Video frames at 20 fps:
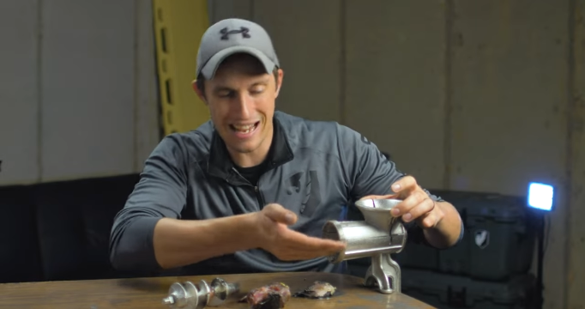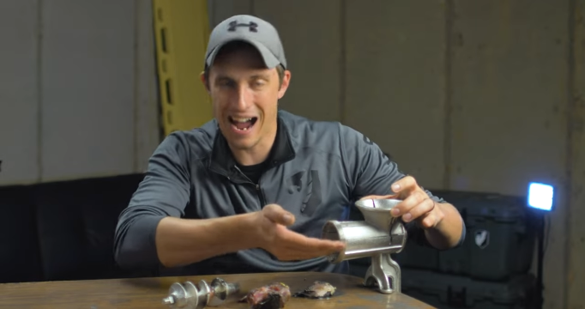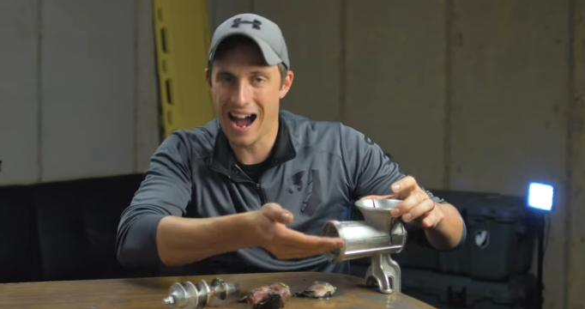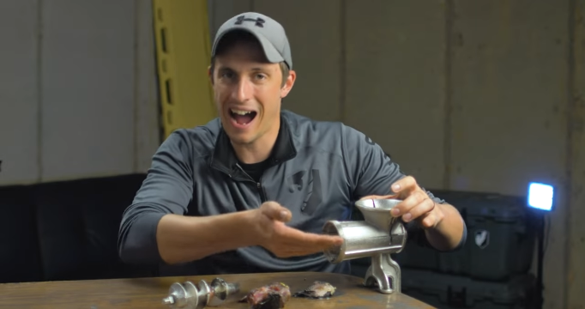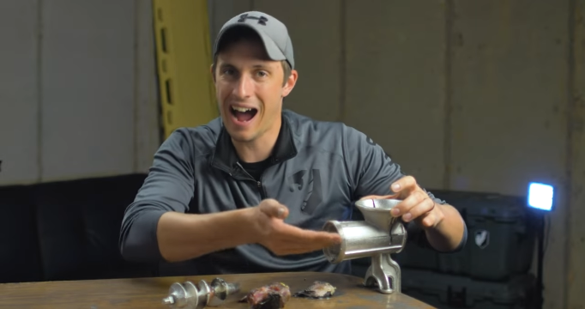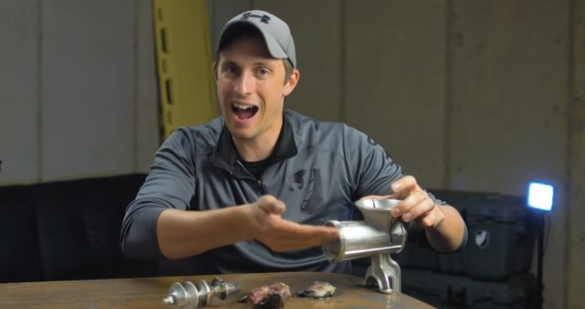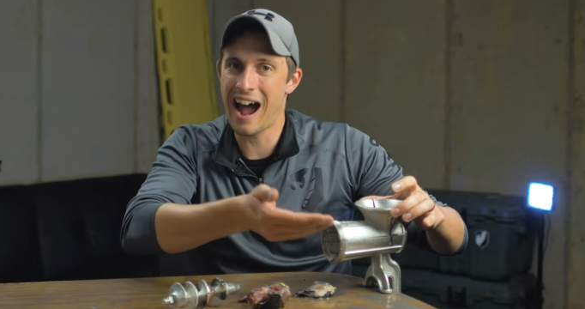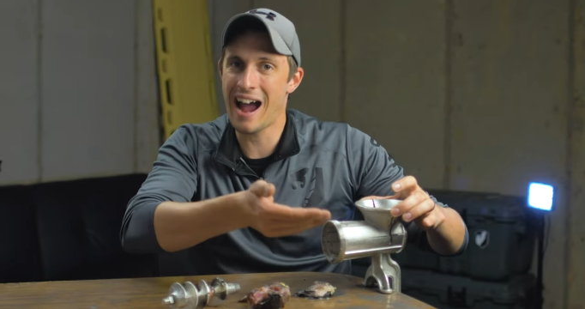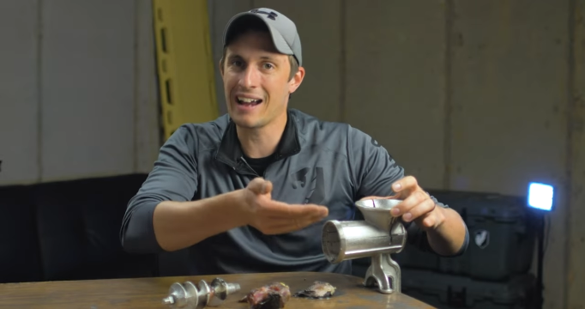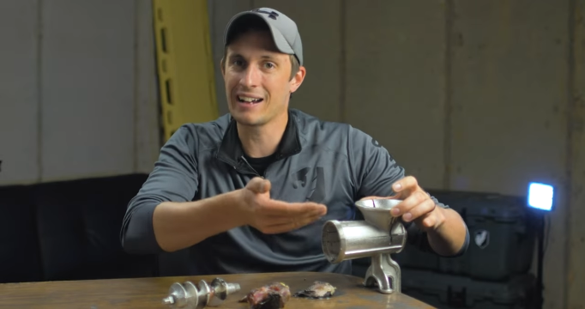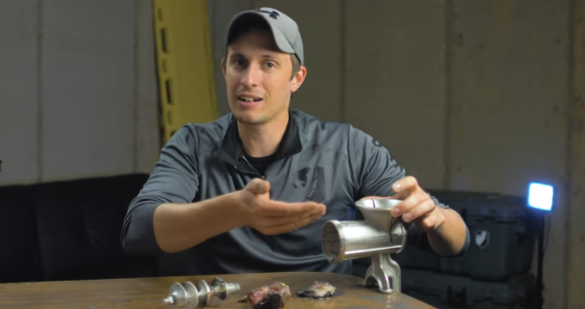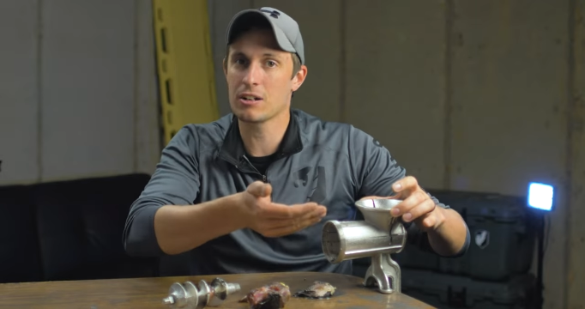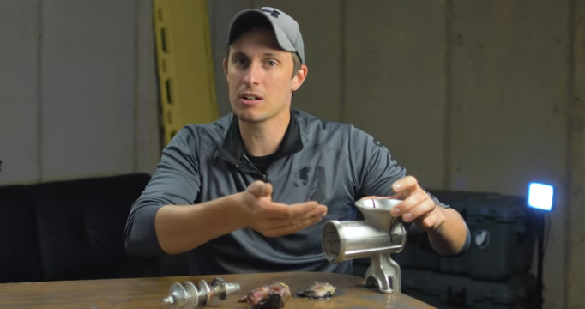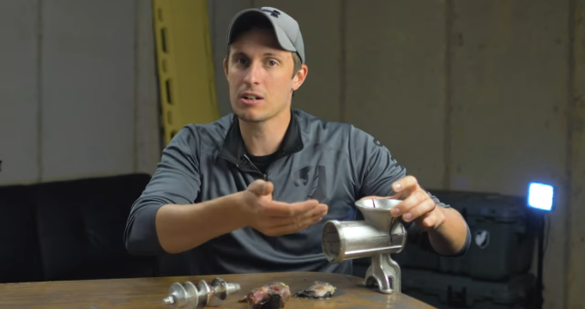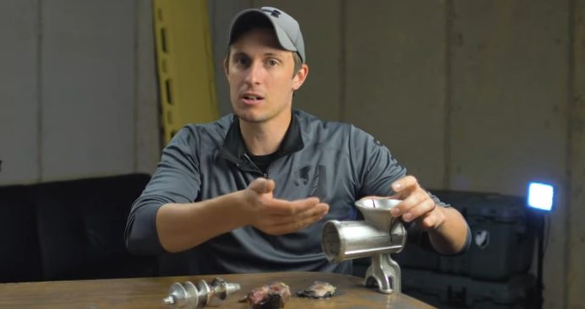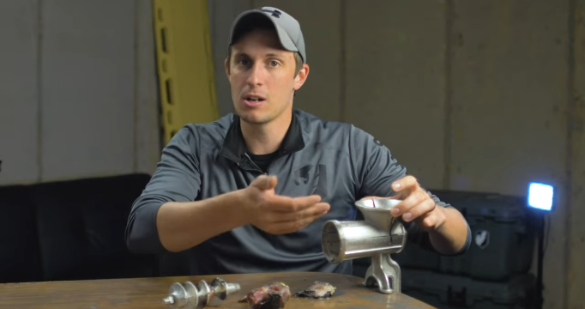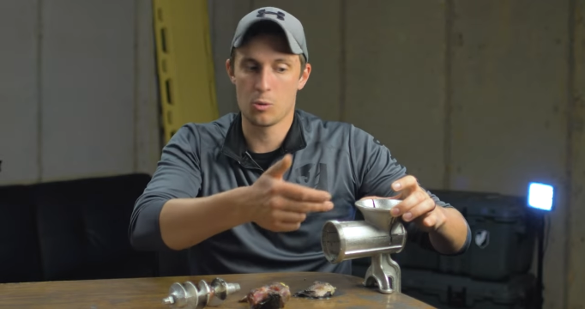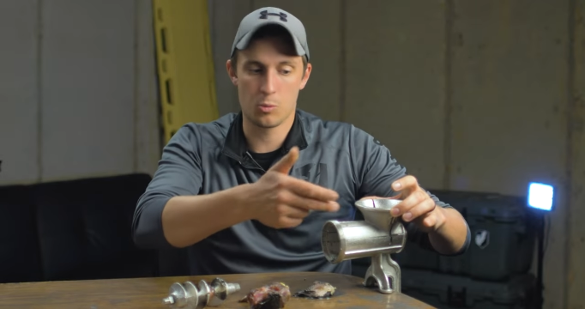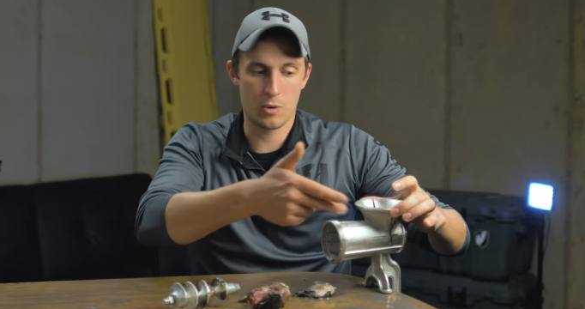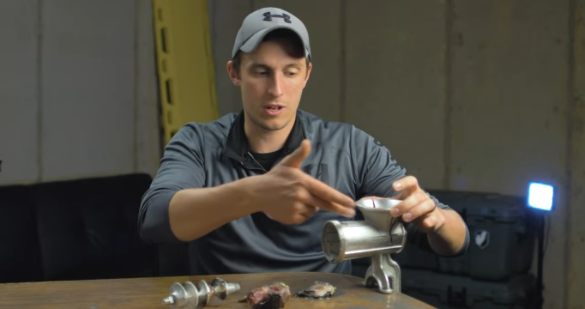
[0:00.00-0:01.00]

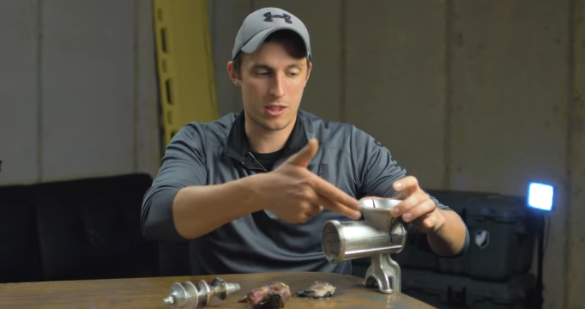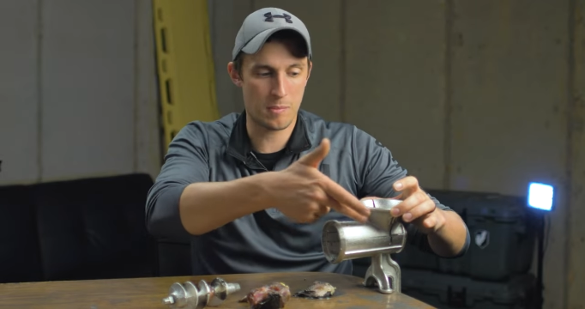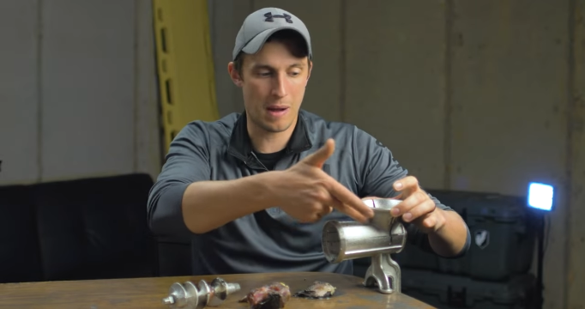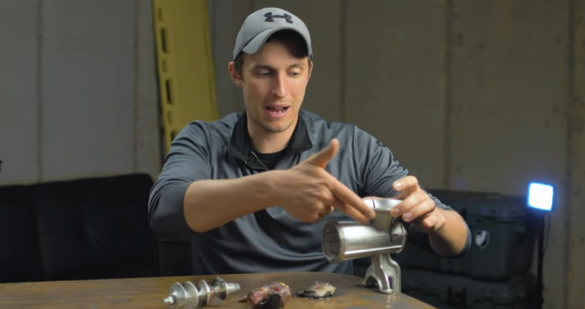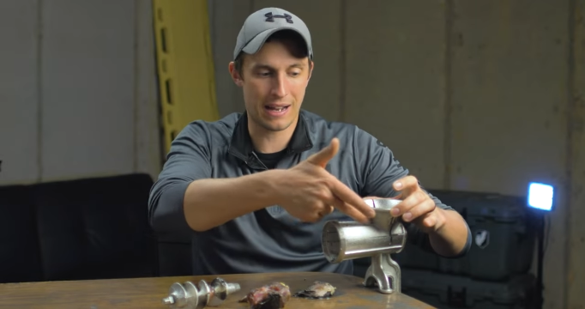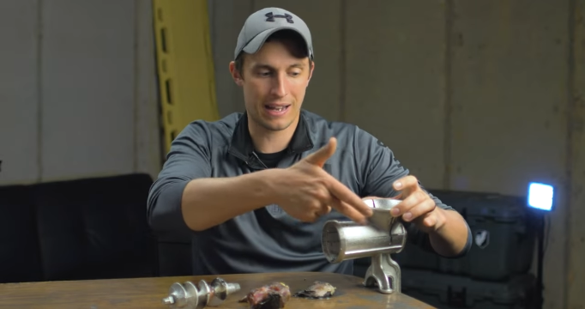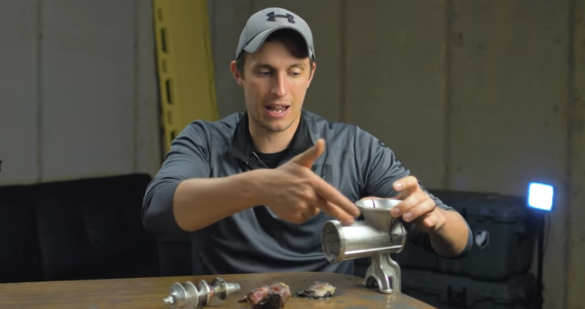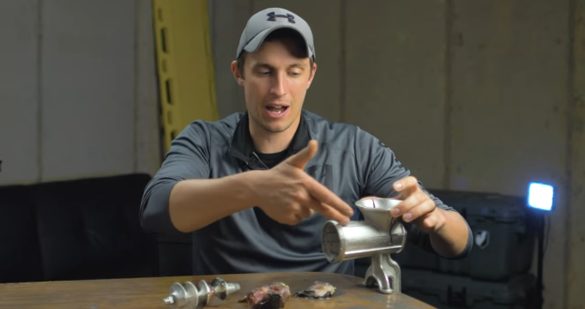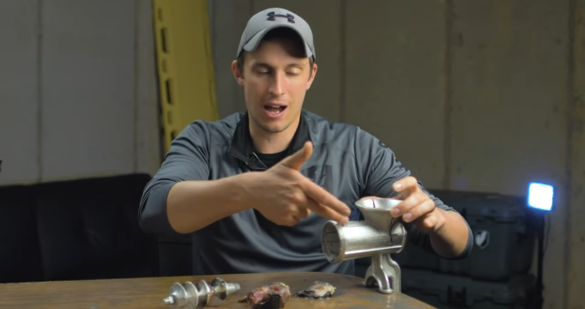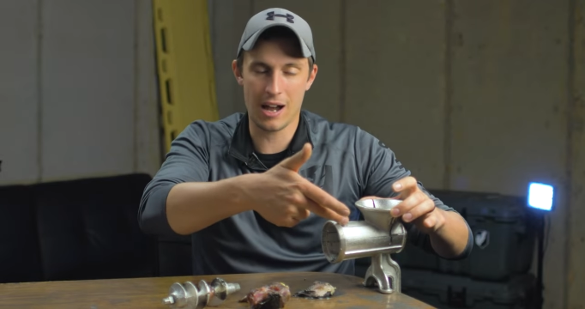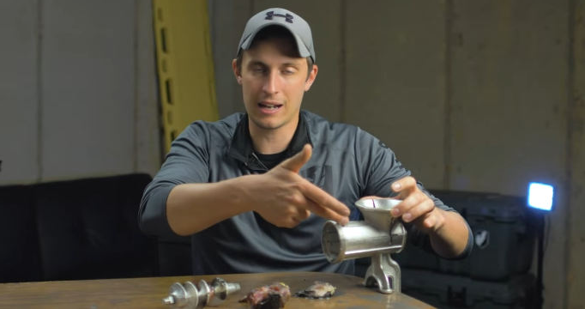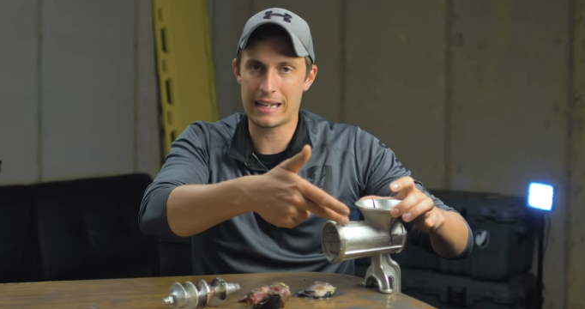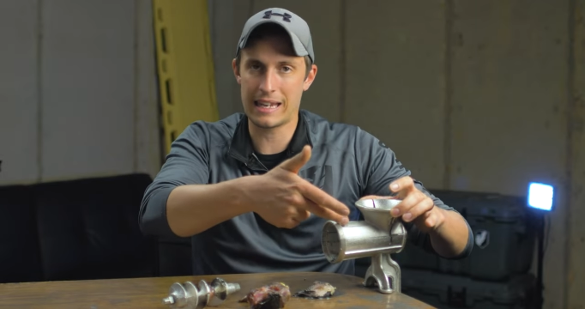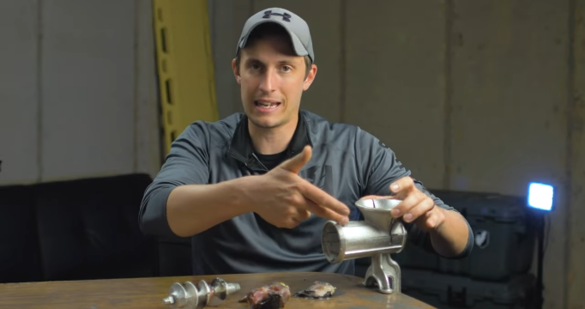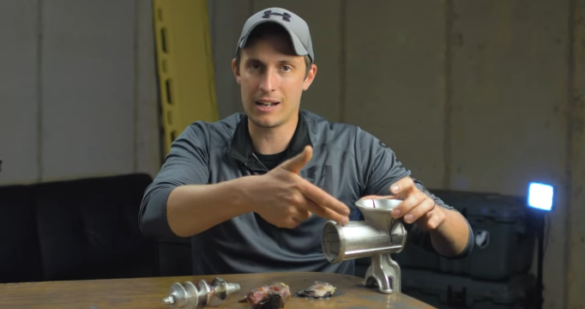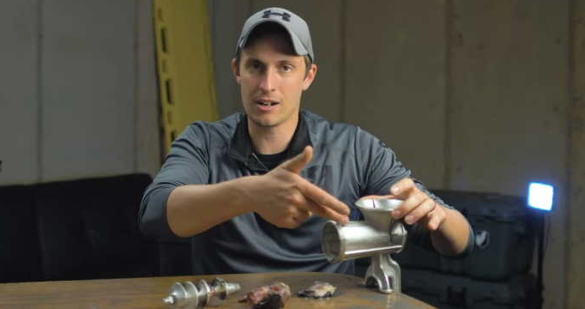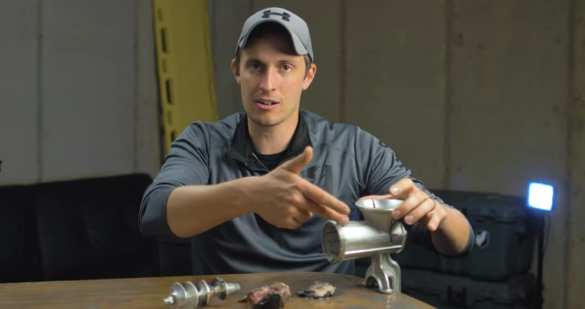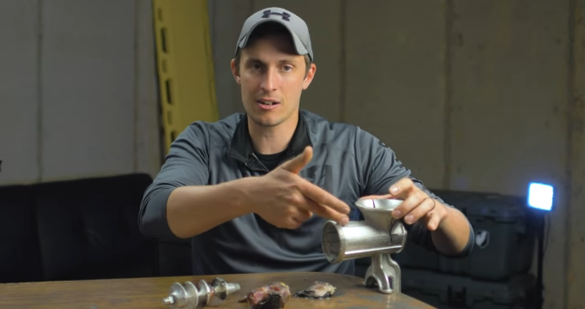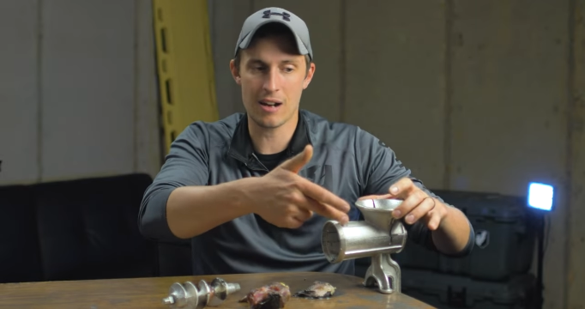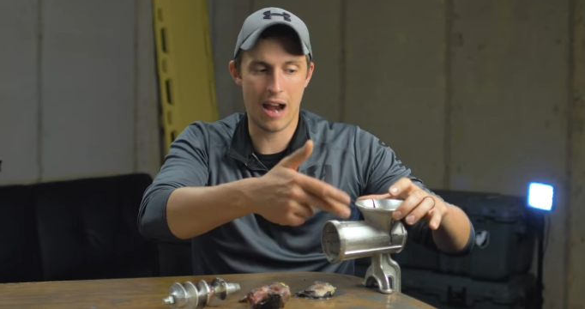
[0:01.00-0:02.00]
higher with my cut
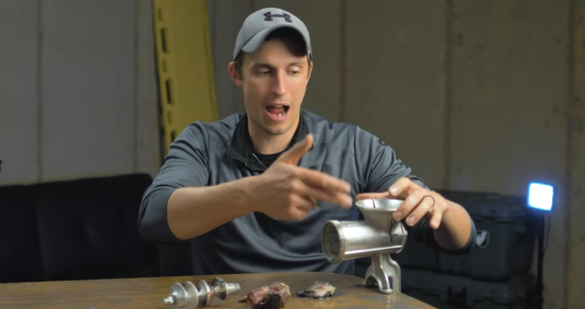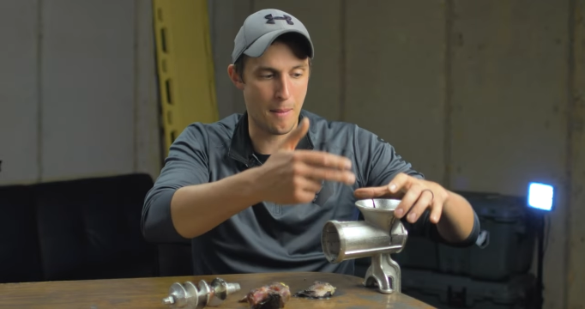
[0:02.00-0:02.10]
here,